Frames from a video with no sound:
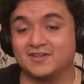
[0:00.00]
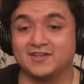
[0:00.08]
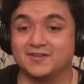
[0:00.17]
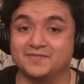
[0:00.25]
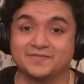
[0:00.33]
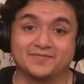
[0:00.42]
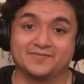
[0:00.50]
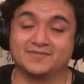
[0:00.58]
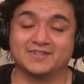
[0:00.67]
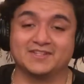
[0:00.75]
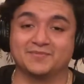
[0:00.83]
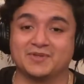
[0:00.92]
Yeah.
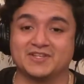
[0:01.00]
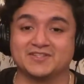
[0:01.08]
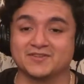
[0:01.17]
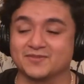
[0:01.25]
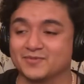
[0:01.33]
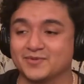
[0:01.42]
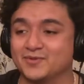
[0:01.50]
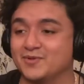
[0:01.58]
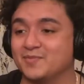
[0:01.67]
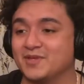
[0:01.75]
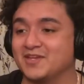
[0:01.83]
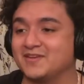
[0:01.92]
It depends on who you
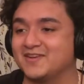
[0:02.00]
meet.